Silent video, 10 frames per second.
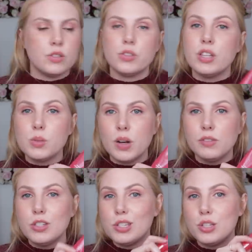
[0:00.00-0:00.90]
So this one
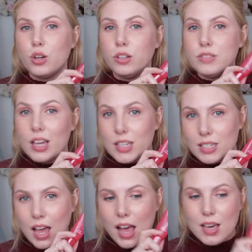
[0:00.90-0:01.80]
I've used a total of 10
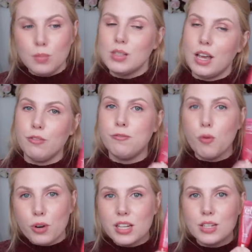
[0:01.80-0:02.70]
times. I have
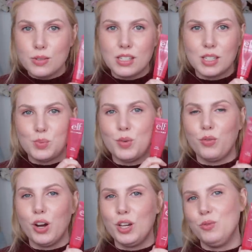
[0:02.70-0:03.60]
40 uses
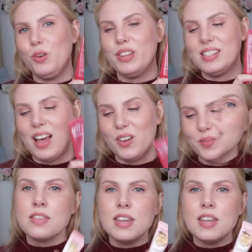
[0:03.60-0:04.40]
before I can roll this out.